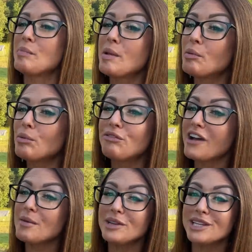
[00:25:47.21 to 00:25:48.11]
some people will
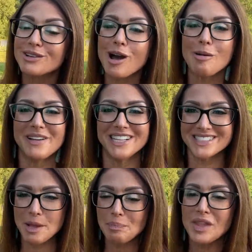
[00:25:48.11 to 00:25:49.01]
fight me in the
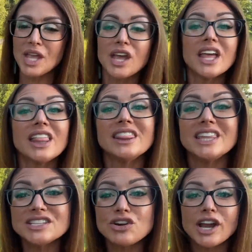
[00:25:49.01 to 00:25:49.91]
comments.
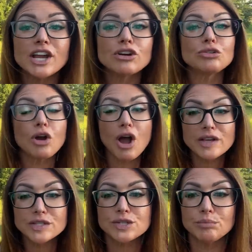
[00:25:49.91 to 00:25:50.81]
These are a
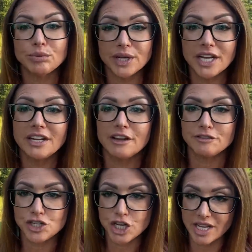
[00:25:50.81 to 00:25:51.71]
crossed breed
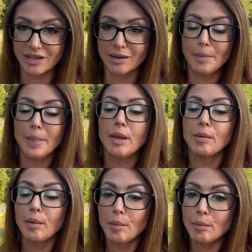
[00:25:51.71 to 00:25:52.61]
of chicken,
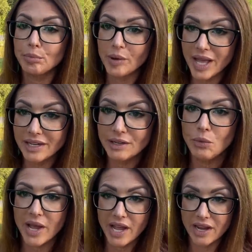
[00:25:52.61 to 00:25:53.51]
bred in a
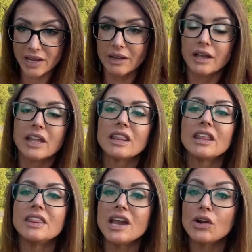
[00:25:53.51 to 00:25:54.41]
way
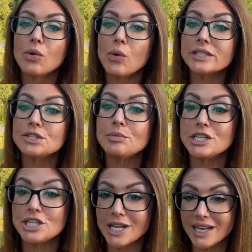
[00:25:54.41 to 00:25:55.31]
that they are going to
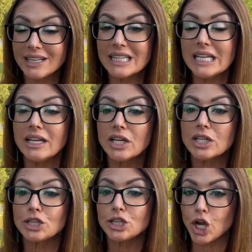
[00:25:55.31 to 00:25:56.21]
be genetically
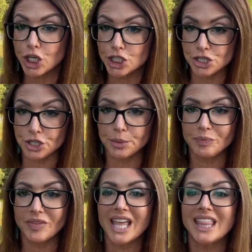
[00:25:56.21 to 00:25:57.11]
larger.
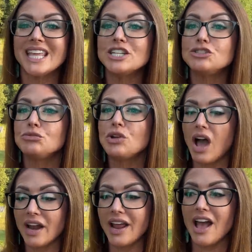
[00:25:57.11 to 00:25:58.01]
They do
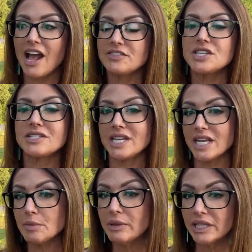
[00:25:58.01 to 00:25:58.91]
not have
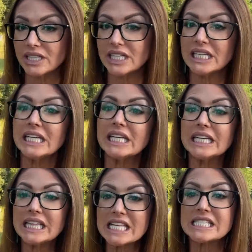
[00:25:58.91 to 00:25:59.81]
sustainability
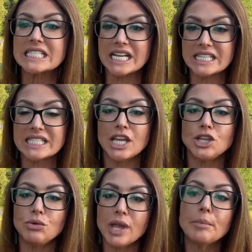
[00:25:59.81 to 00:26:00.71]
in the sense that
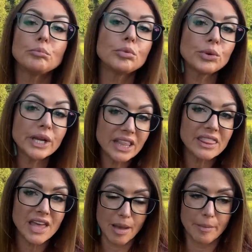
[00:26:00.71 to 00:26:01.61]
you can breed
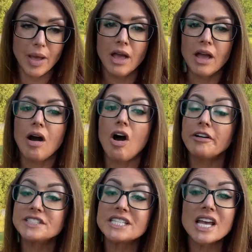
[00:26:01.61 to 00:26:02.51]
them.
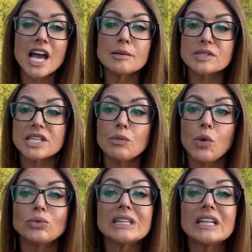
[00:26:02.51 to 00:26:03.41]
Oftentimes, they
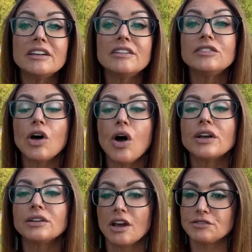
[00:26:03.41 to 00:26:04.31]
won't live
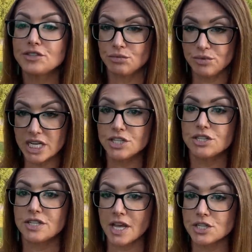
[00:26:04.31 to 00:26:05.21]
long enough to reach
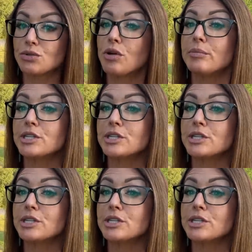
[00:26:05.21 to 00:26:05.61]
sexual